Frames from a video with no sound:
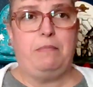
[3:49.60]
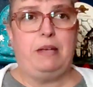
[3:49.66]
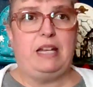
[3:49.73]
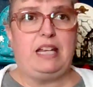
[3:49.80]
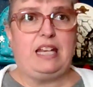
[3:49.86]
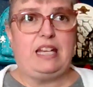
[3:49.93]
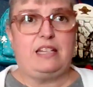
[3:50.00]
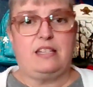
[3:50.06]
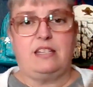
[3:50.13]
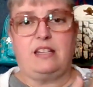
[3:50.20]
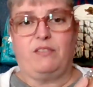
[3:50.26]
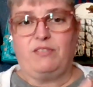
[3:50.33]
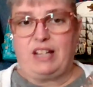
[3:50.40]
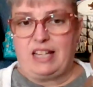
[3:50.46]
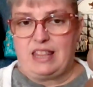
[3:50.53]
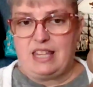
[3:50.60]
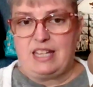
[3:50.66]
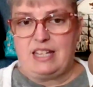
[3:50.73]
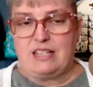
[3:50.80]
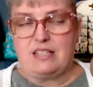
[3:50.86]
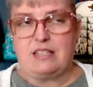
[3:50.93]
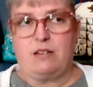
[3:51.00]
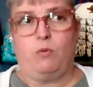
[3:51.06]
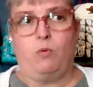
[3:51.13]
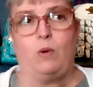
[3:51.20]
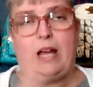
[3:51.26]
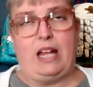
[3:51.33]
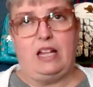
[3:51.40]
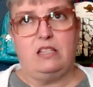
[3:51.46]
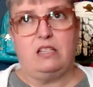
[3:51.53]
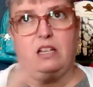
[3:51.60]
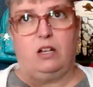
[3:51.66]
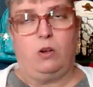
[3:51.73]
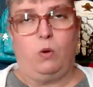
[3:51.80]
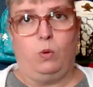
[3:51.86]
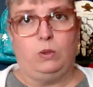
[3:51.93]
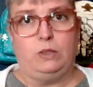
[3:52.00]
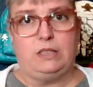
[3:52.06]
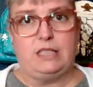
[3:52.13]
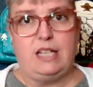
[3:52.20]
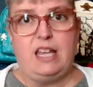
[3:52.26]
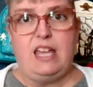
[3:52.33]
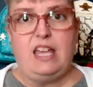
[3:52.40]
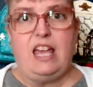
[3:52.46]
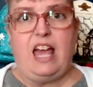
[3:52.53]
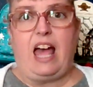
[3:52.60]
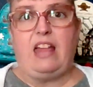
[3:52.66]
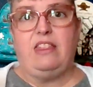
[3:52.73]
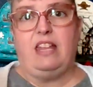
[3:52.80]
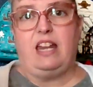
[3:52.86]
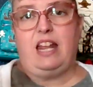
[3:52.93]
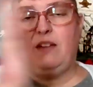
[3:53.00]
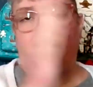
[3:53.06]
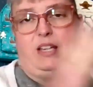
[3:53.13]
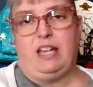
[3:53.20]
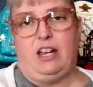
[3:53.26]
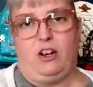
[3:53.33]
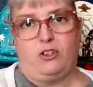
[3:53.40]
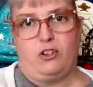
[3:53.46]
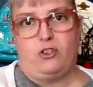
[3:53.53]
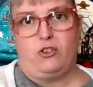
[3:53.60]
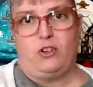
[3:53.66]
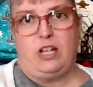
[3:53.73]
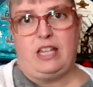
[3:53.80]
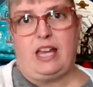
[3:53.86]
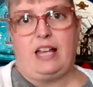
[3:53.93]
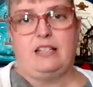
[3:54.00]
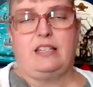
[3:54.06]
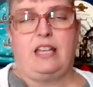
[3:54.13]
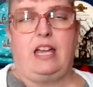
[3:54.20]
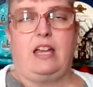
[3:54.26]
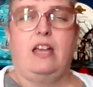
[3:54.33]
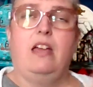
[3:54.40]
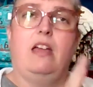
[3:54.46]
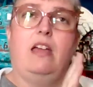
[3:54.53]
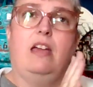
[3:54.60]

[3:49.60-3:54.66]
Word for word: and Minnie and stuff like this, and reds and golds. And then I have a character tree that has like